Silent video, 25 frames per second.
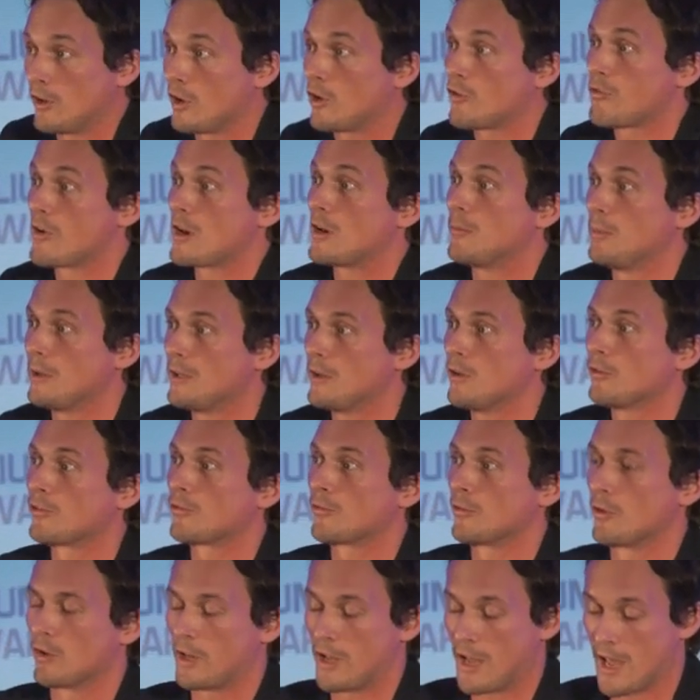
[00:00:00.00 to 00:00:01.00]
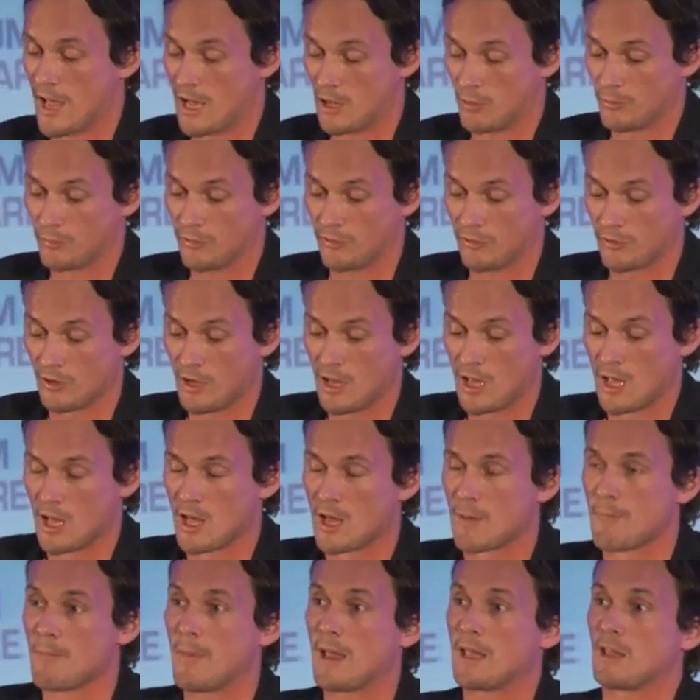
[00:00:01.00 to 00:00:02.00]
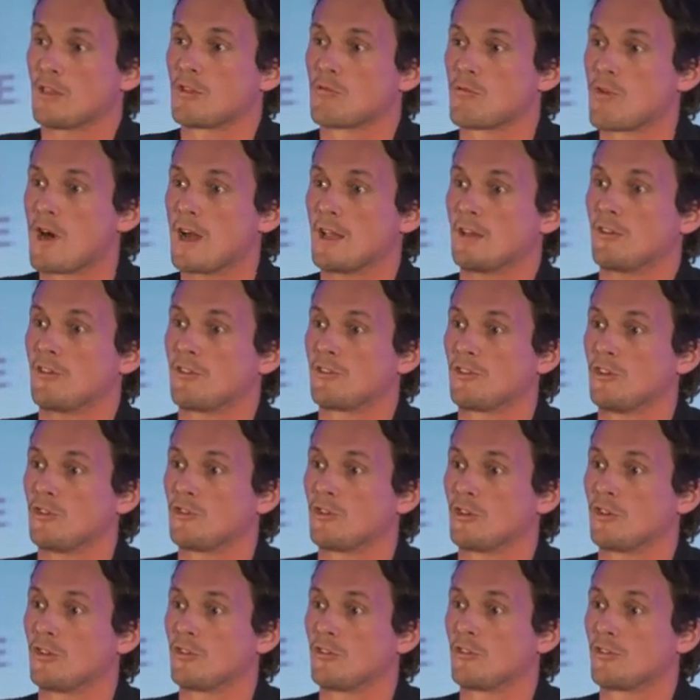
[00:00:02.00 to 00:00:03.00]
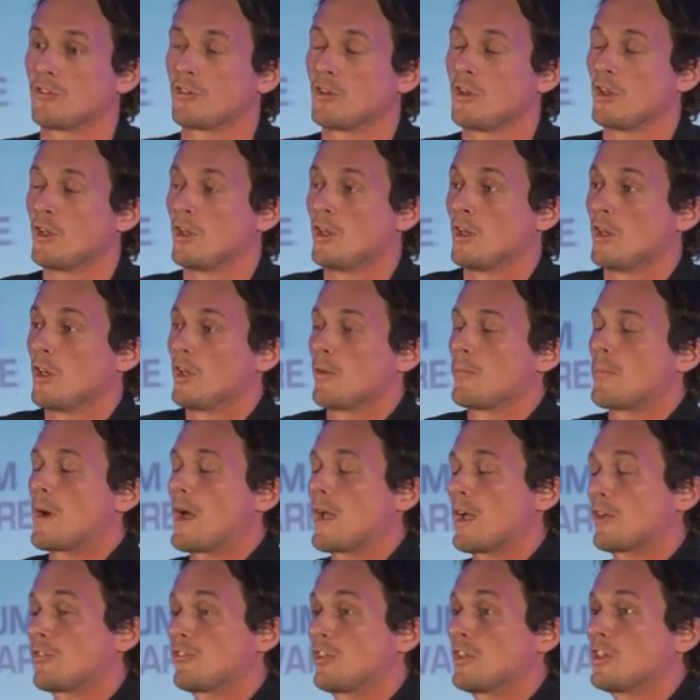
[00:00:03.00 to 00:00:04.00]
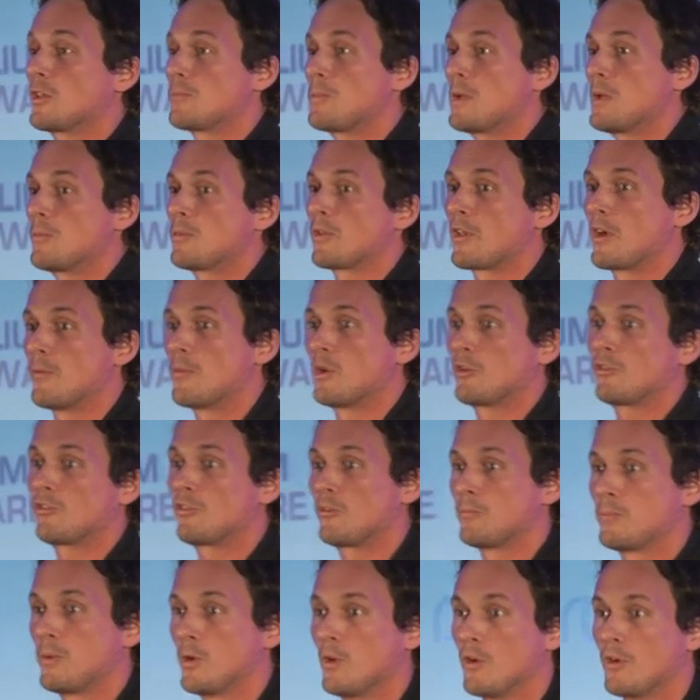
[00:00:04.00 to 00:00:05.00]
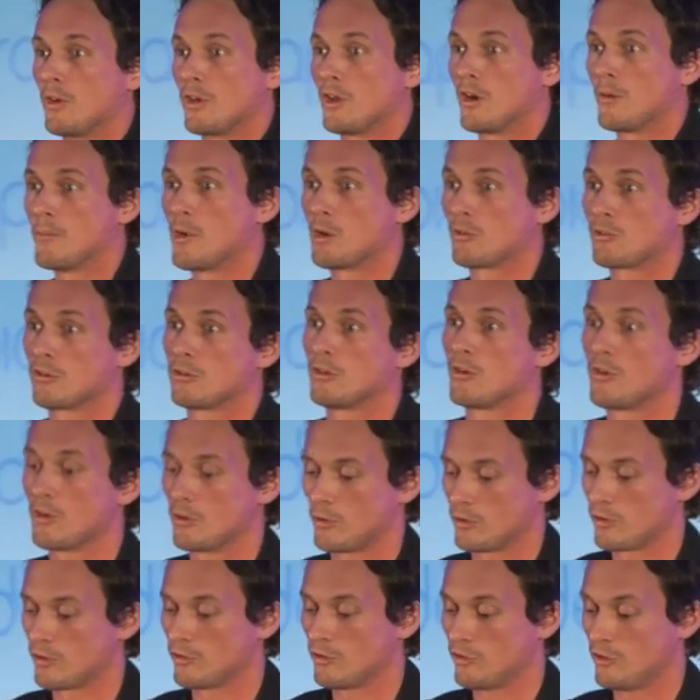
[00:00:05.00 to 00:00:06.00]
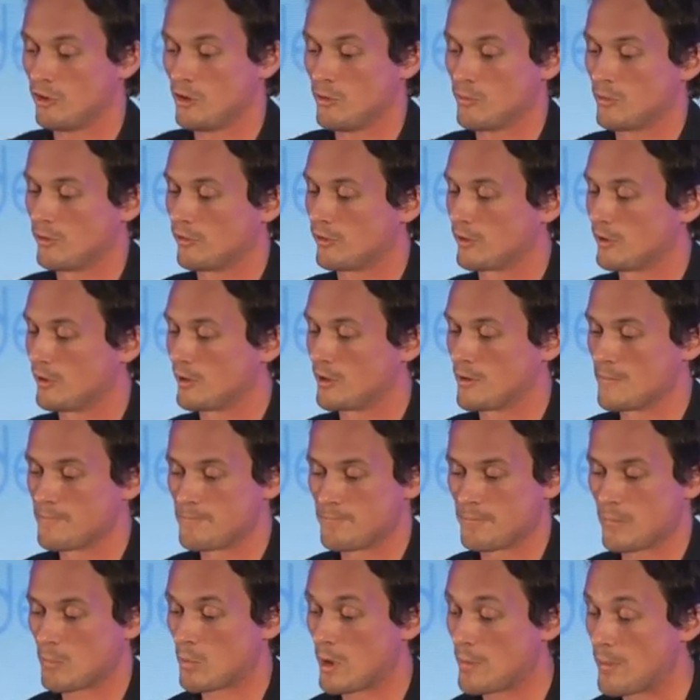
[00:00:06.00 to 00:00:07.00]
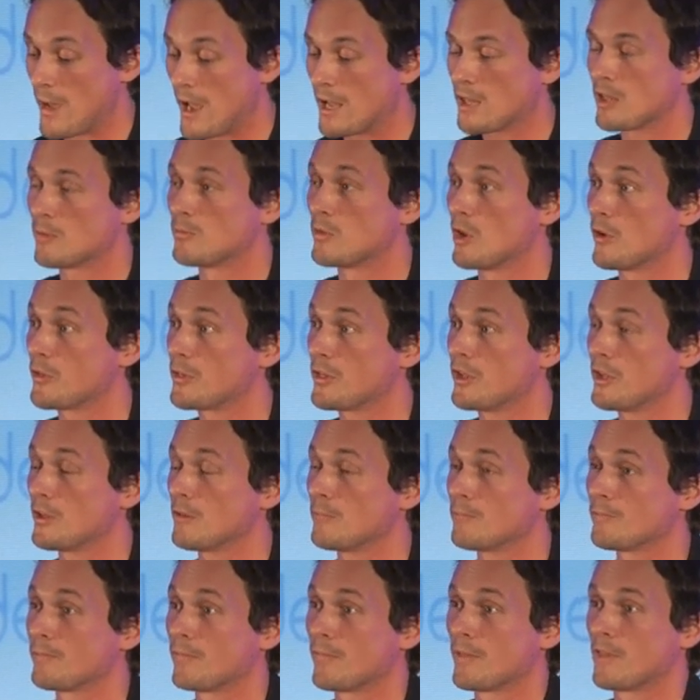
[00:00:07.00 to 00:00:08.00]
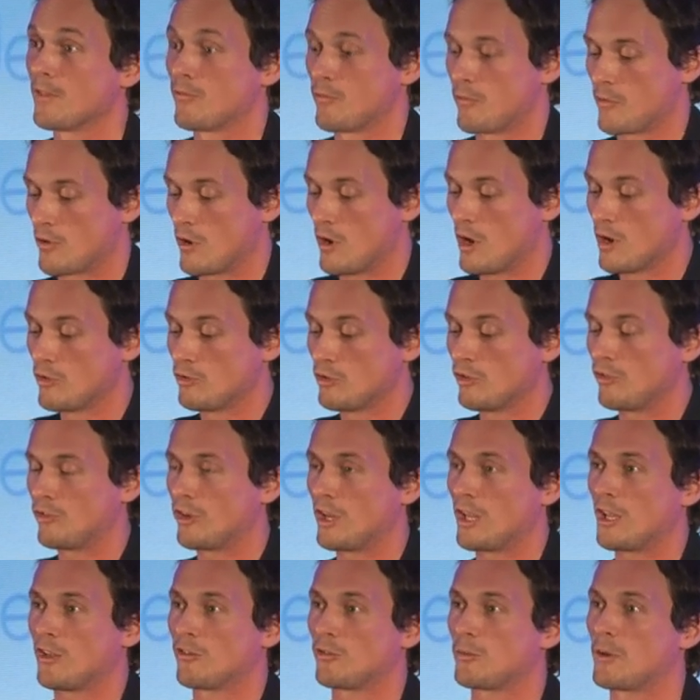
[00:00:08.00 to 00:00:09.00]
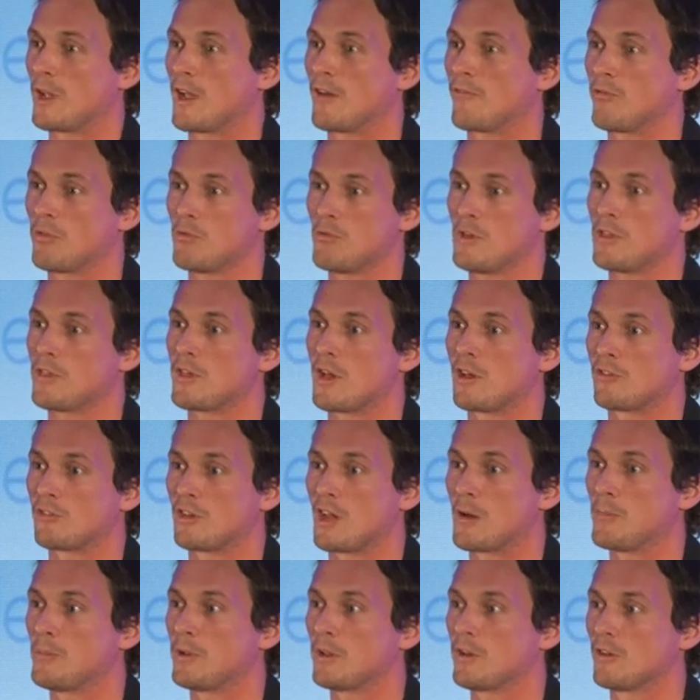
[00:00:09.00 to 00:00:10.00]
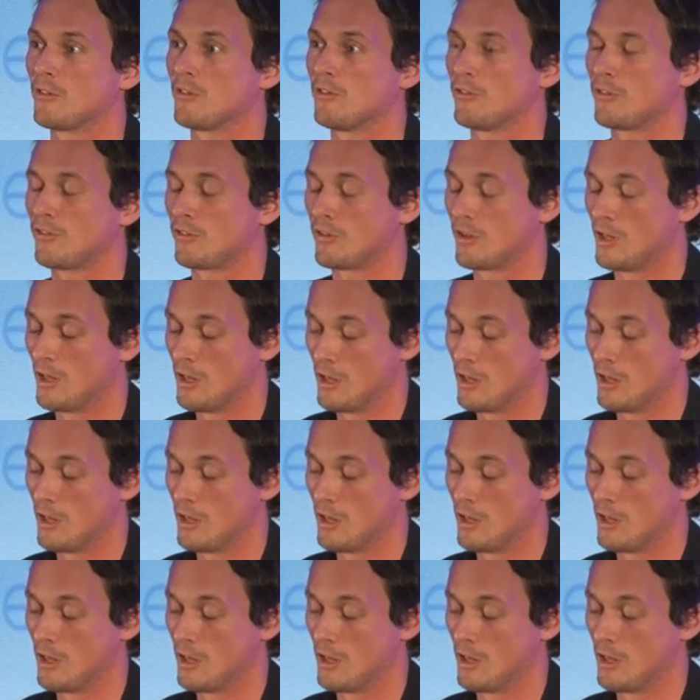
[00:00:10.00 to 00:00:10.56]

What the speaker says: incredibly useful. It helps make the right decisions by asking the people that are most important, our most loyal consumers. And we pay them nothing. For 100 tickets, we have 3,000 applicants.